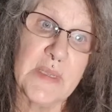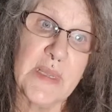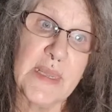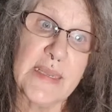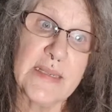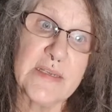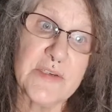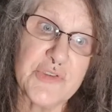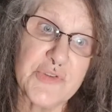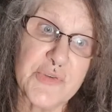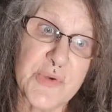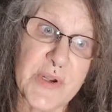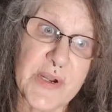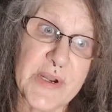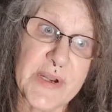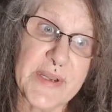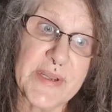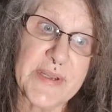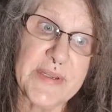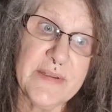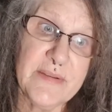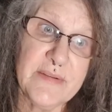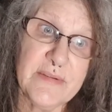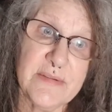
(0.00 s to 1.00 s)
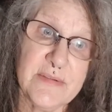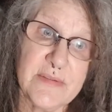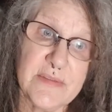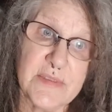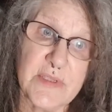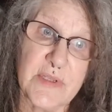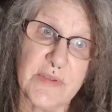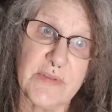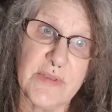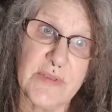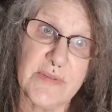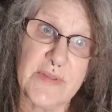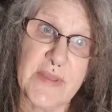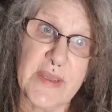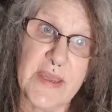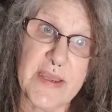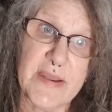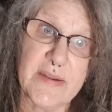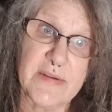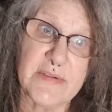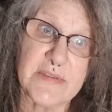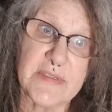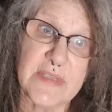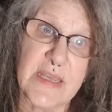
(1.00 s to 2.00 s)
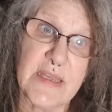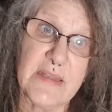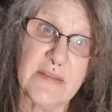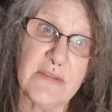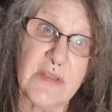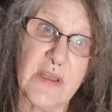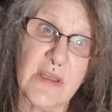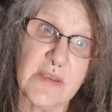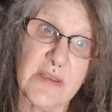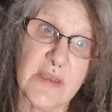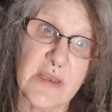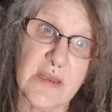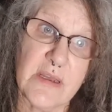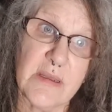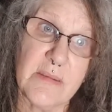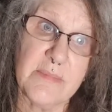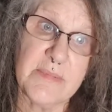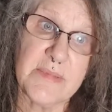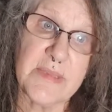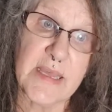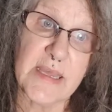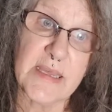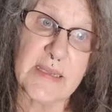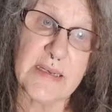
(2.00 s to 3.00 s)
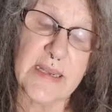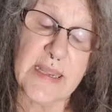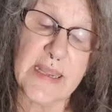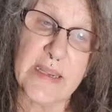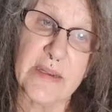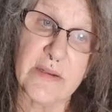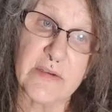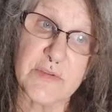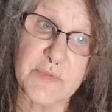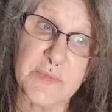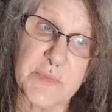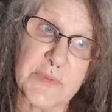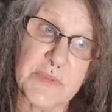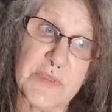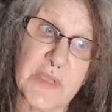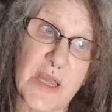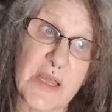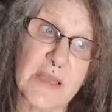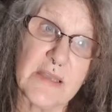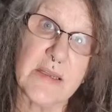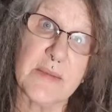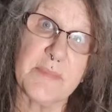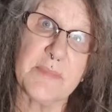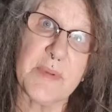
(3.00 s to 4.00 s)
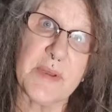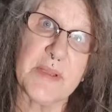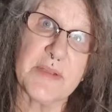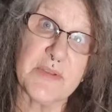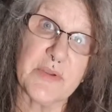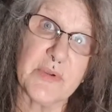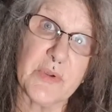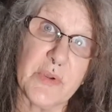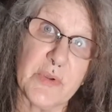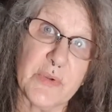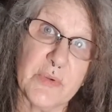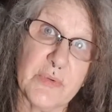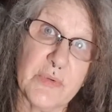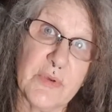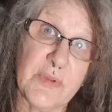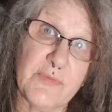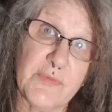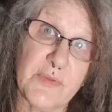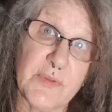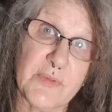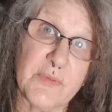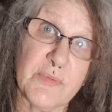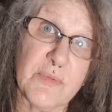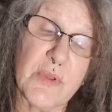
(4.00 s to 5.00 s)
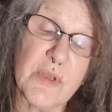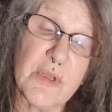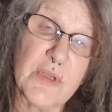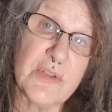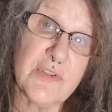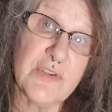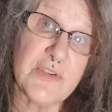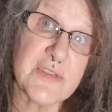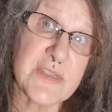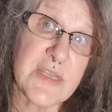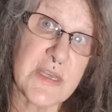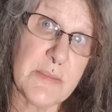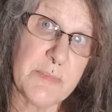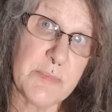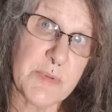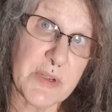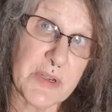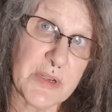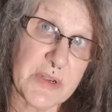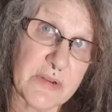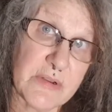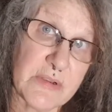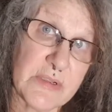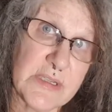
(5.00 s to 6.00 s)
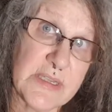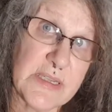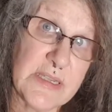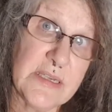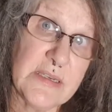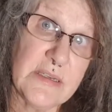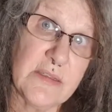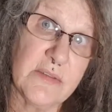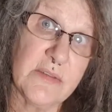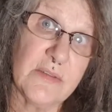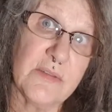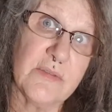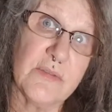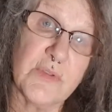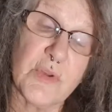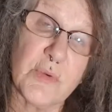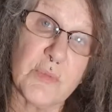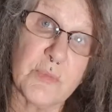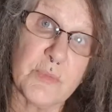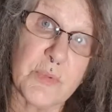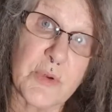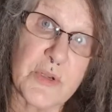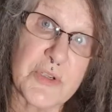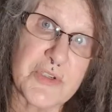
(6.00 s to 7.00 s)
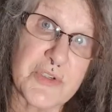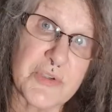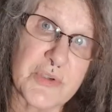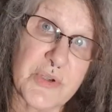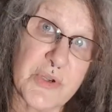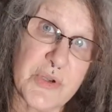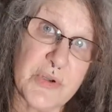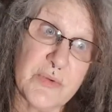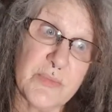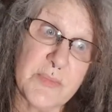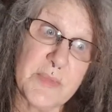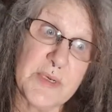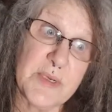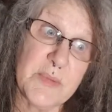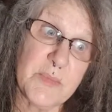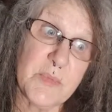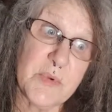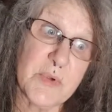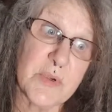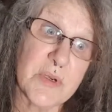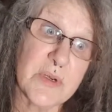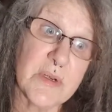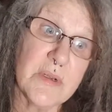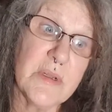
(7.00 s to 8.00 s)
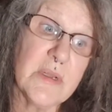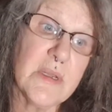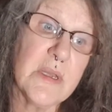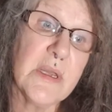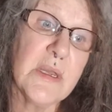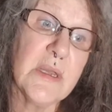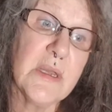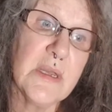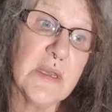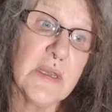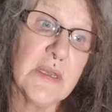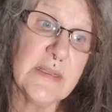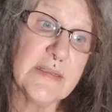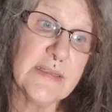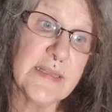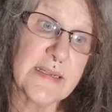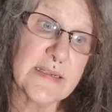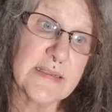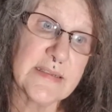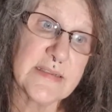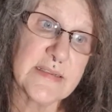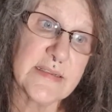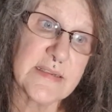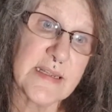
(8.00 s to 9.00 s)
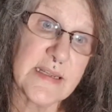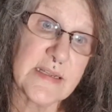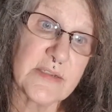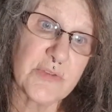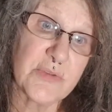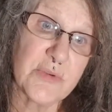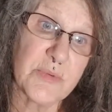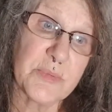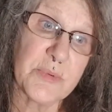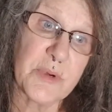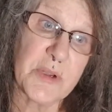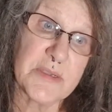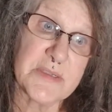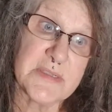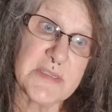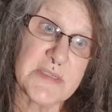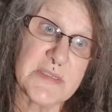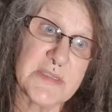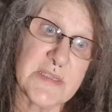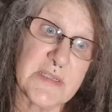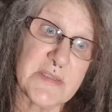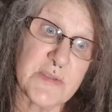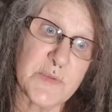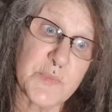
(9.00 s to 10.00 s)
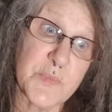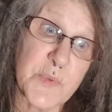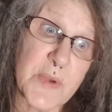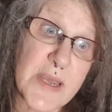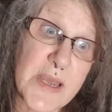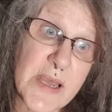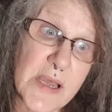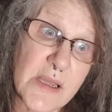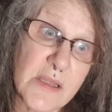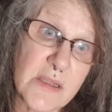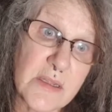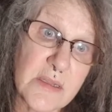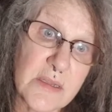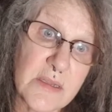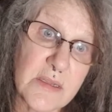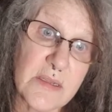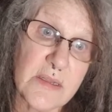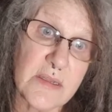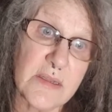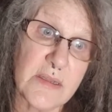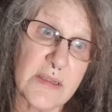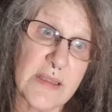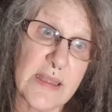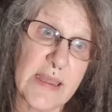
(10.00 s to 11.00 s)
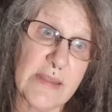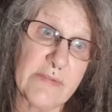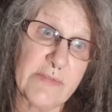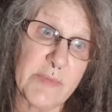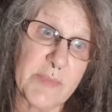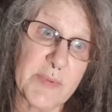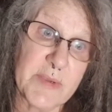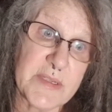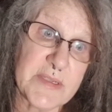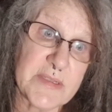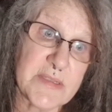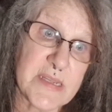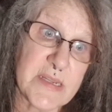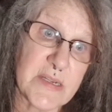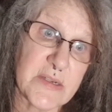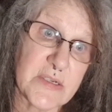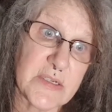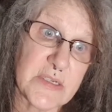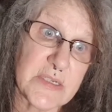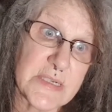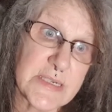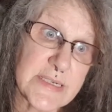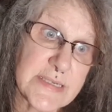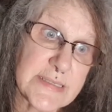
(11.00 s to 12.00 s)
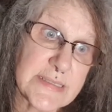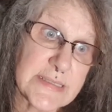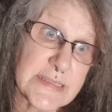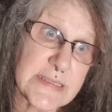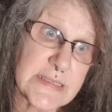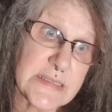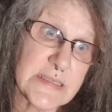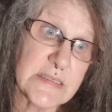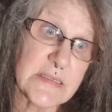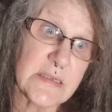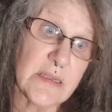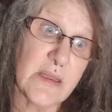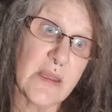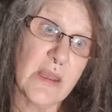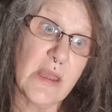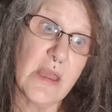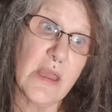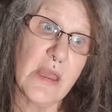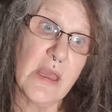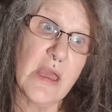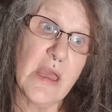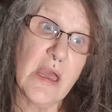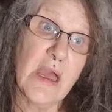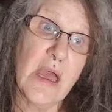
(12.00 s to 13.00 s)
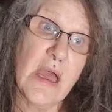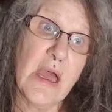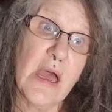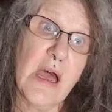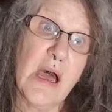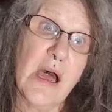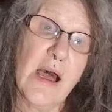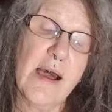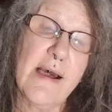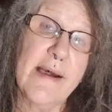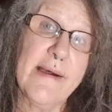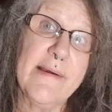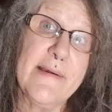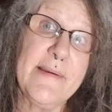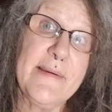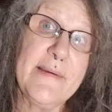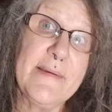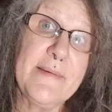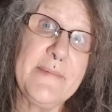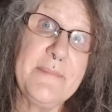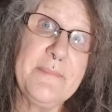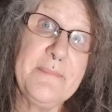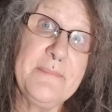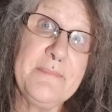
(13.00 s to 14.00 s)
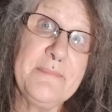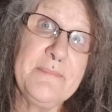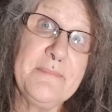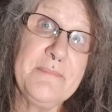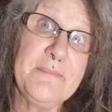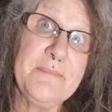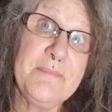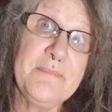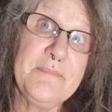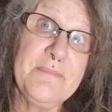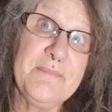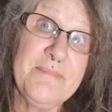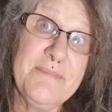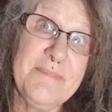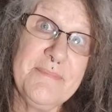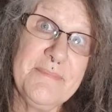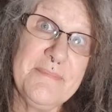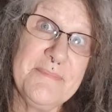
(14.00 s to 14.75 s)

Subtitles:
and dry so that the hairs can lock up, that hairs will lock up on their own if you just keep your hair clean and don't brush or comb anymore, that it's a natural process as well. Everybody's hair does it. Sent